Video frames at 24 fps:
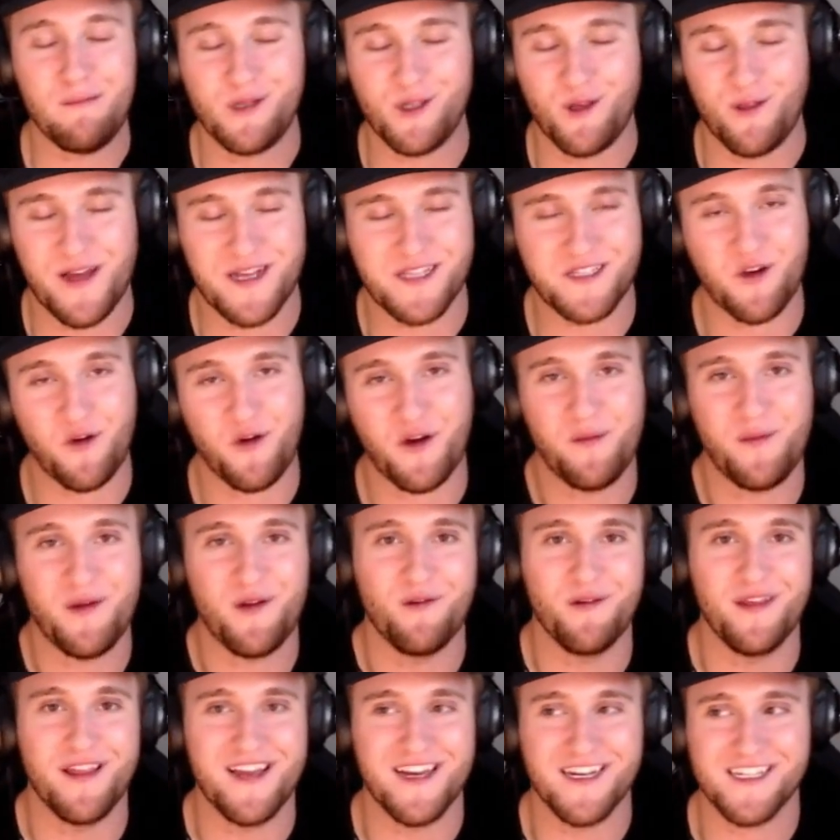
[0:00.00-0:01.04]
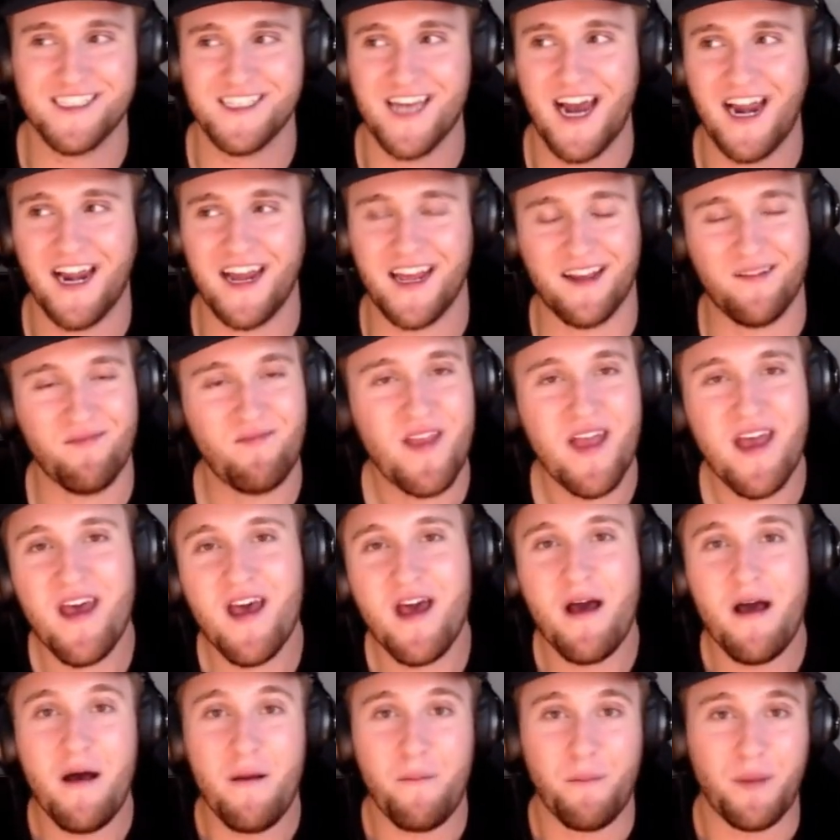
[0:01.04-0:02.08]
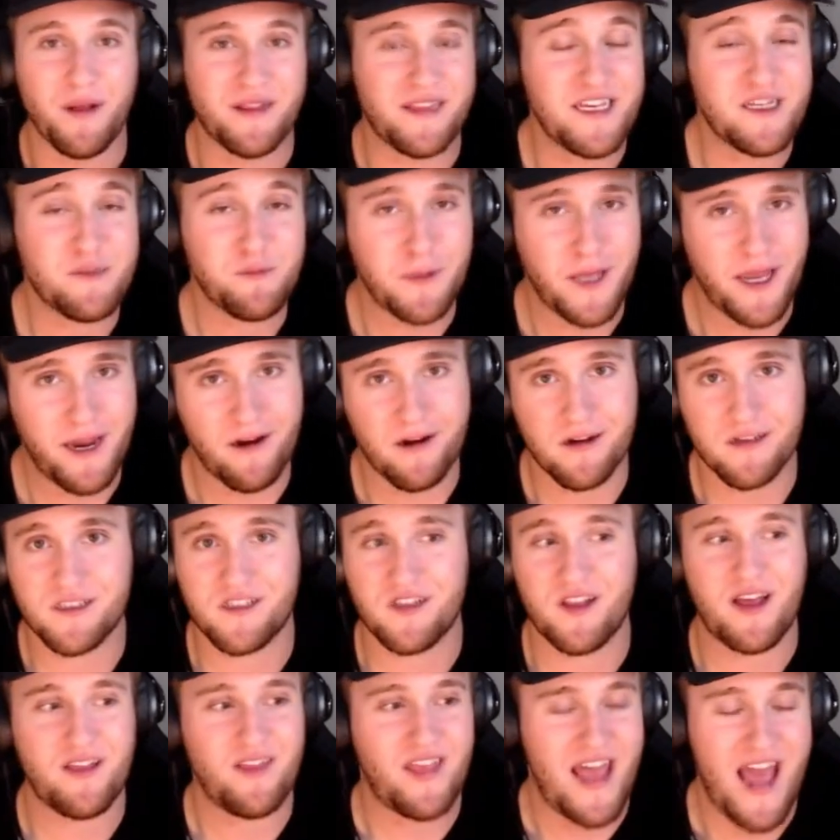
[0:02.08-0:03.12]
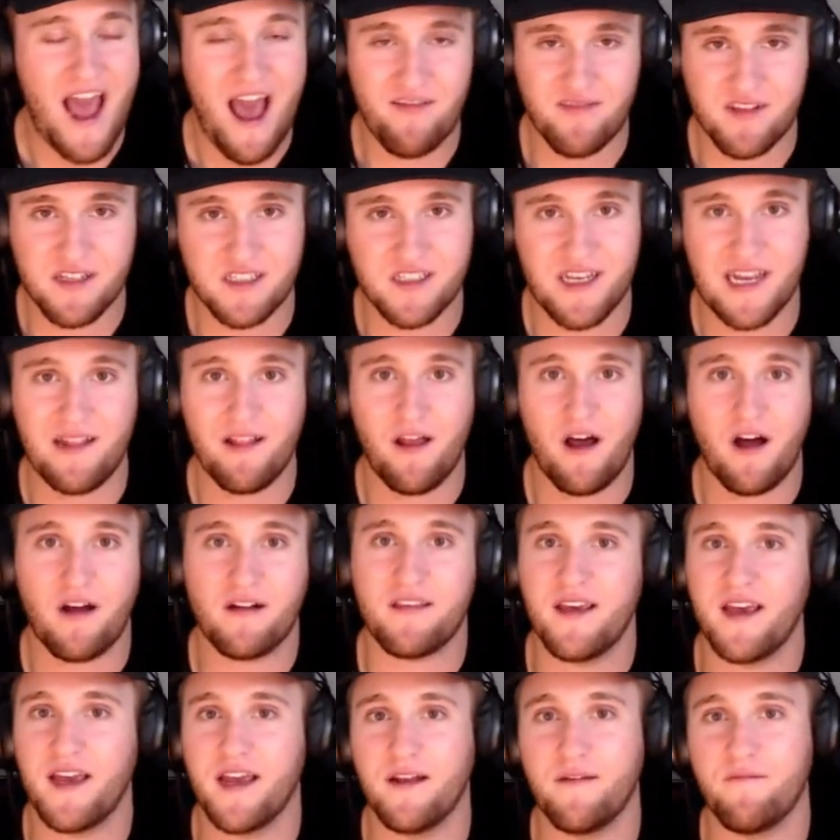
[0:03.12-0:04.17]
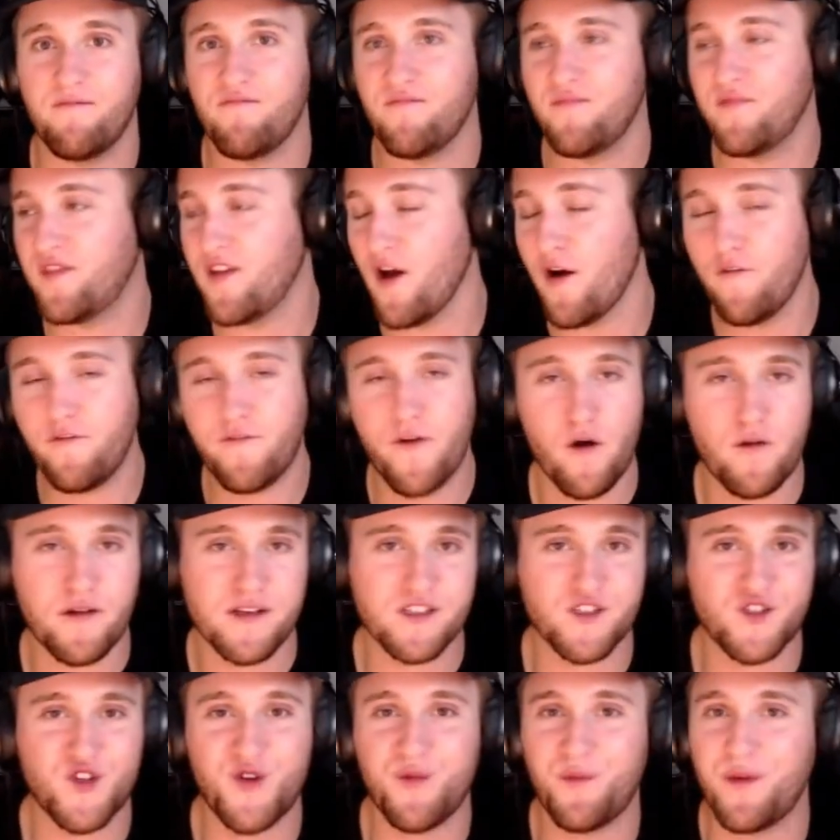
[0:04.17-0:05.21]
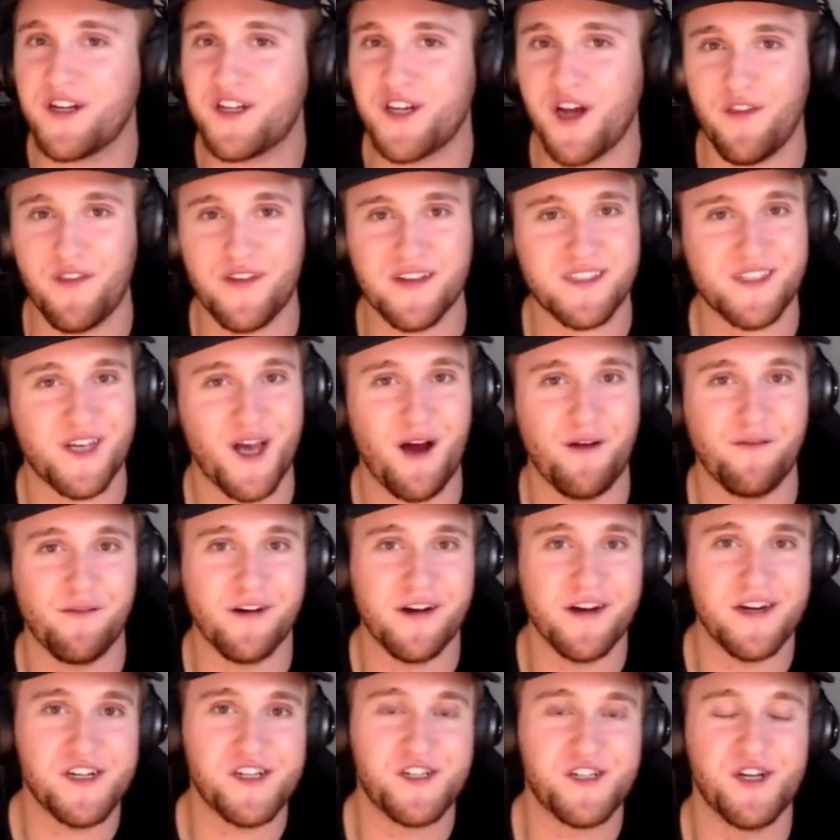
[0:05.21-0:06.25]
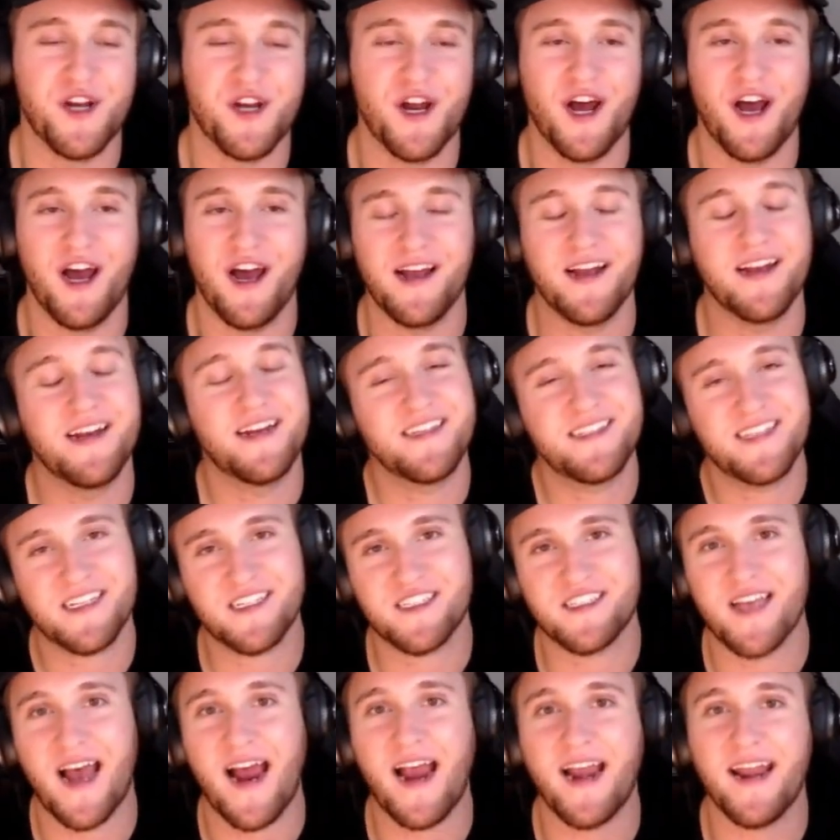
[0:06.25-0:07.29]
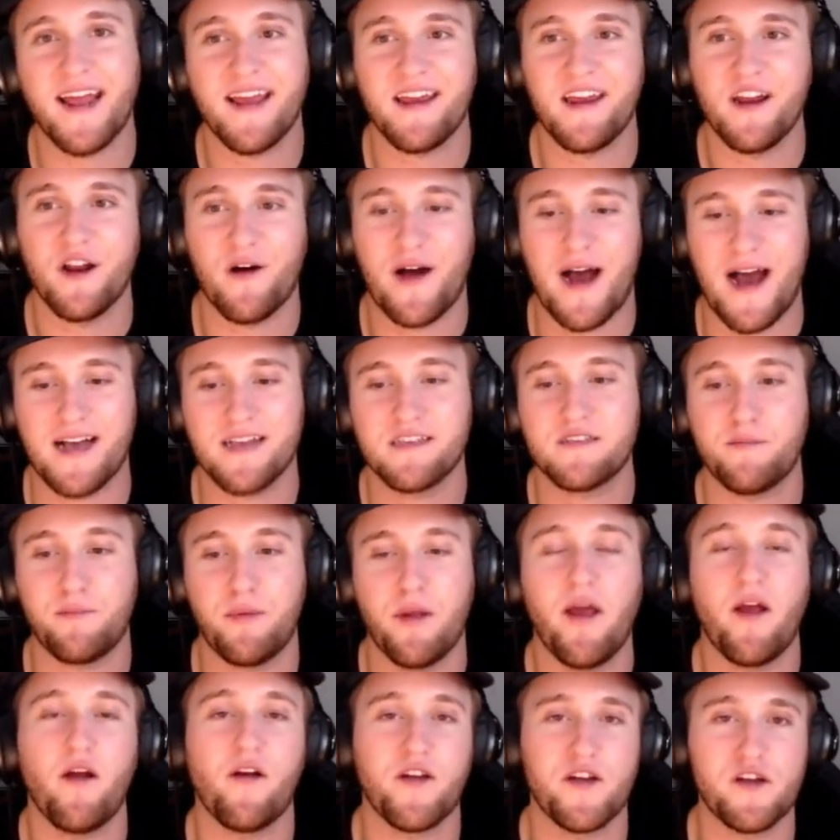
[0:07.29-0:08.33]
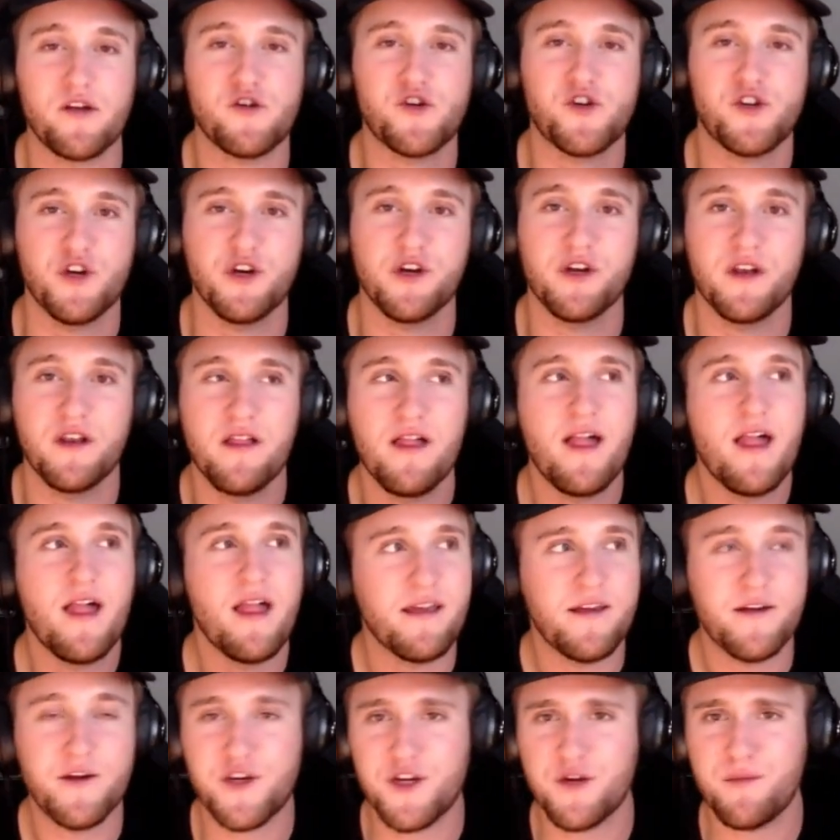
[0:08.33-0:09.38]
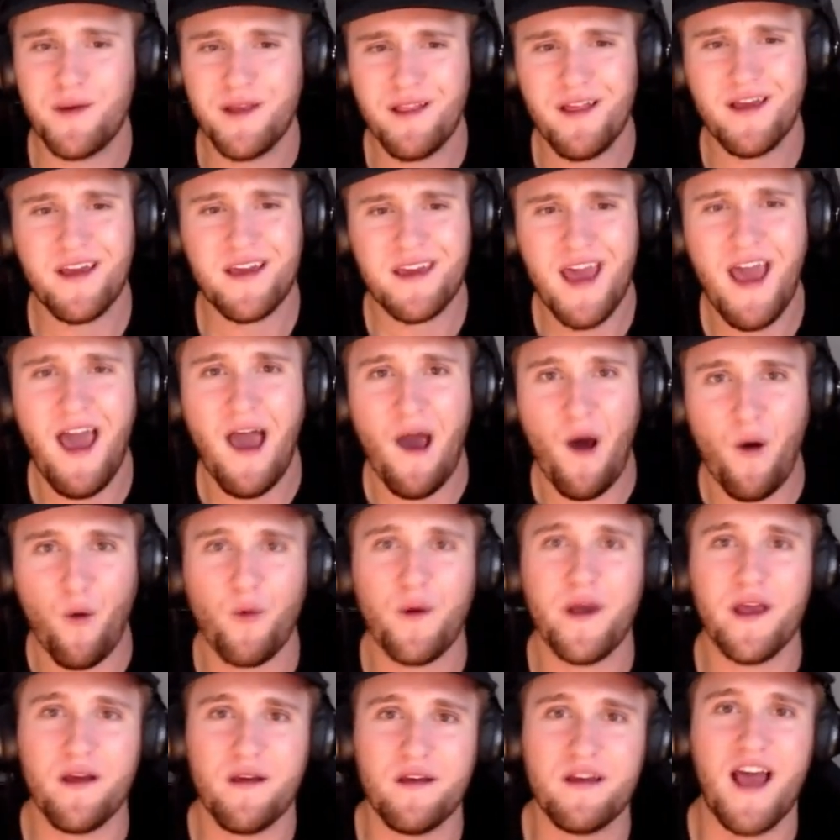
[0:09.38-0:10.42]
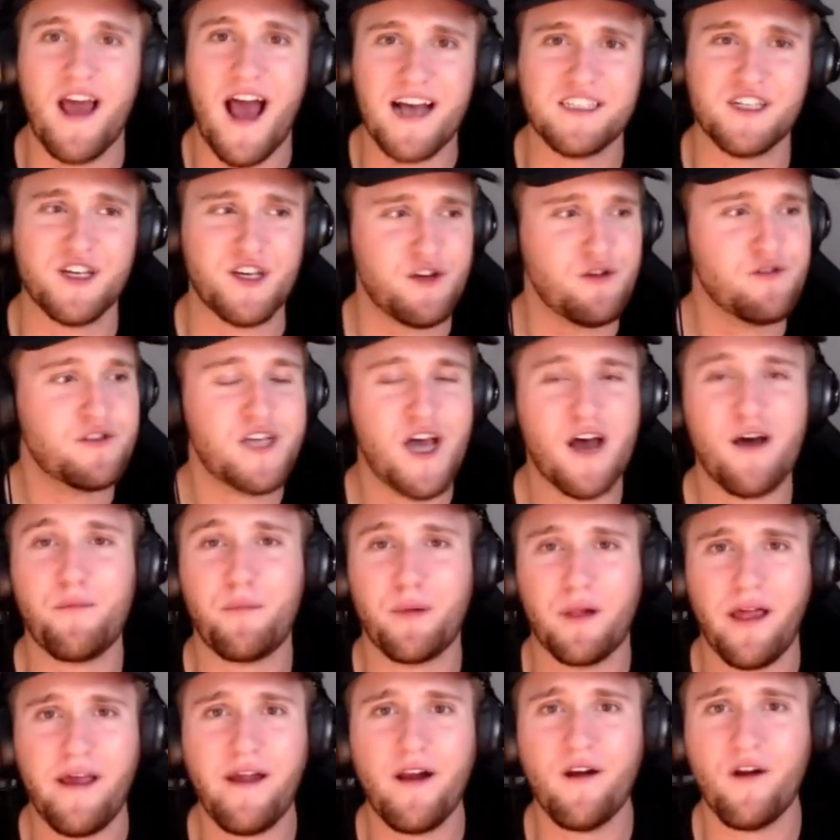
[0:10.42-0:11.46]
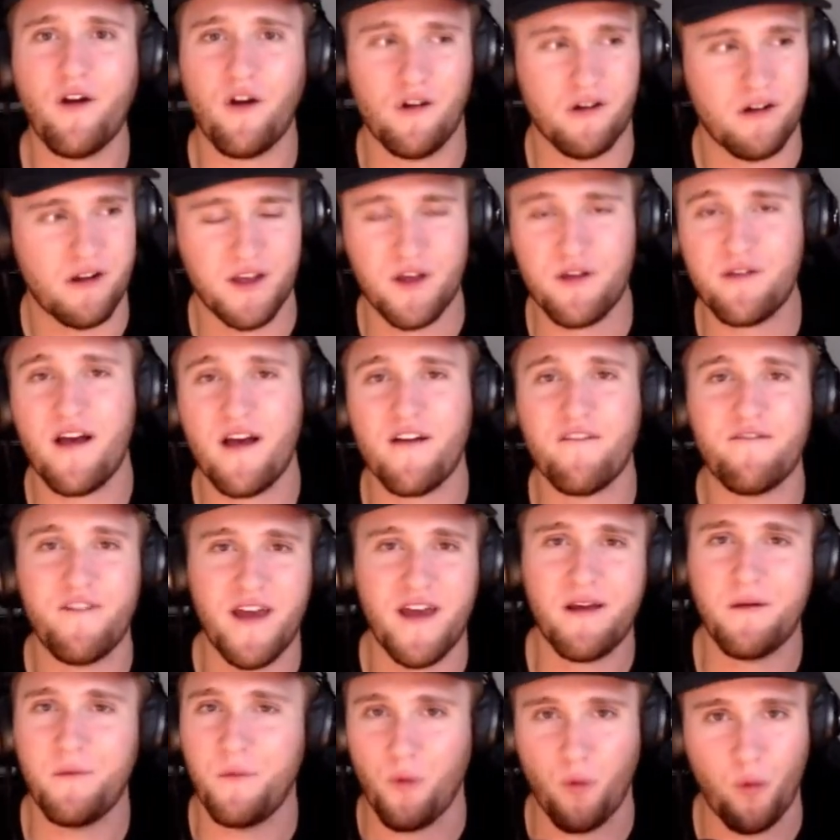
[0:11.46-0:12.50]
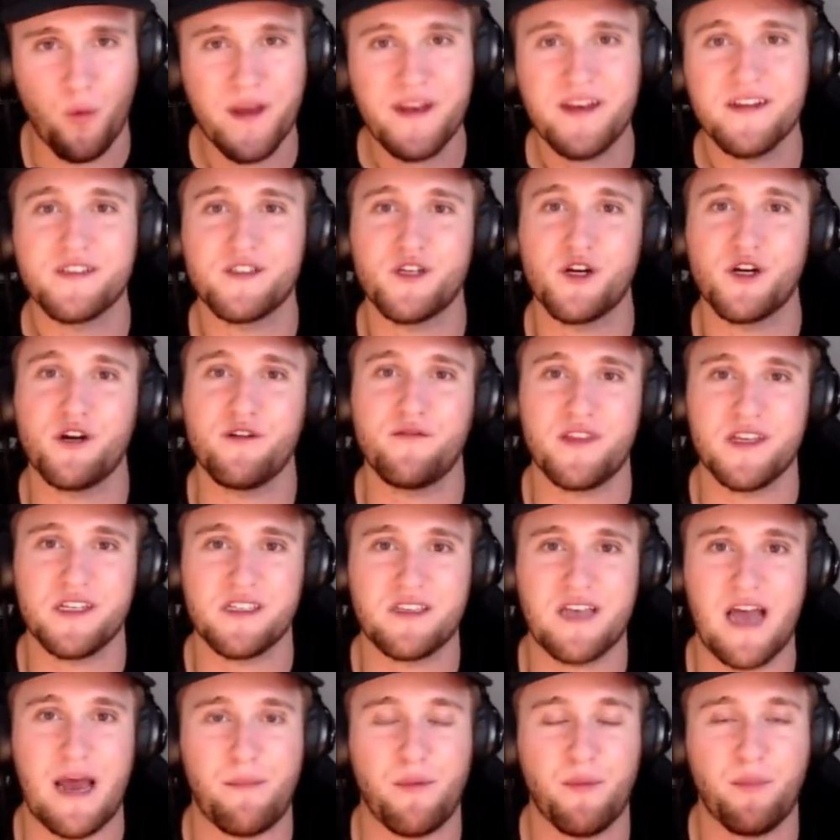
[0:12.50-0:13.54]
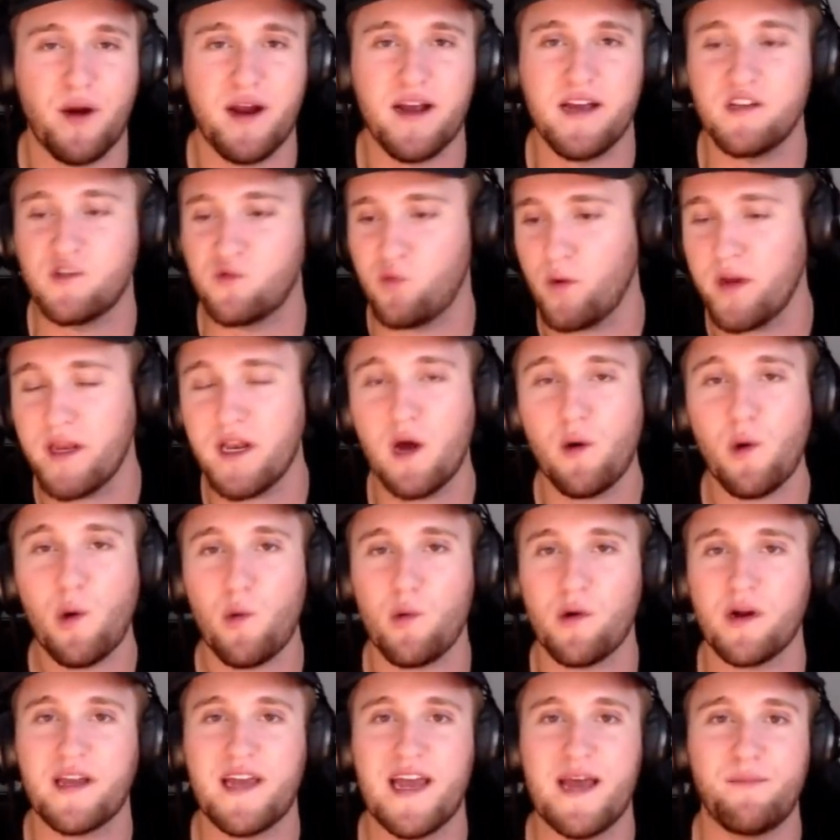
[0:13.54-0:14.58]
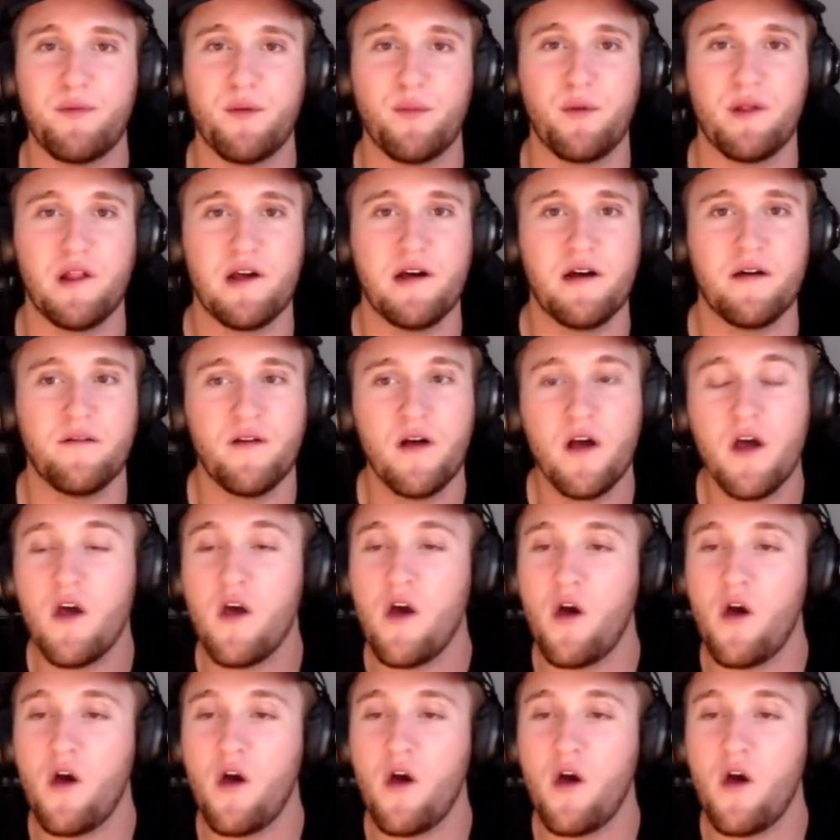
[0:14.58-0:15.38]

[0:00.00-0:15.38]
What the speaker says: So that's going to be really exciting. But these players, they have to stay locked in. Don't focus too much on this coverage. It is exciting. As a player, you should be like, yeah, we, as a Utah player or a Utah fan, we deserve this type of praise. We know what we're capable of.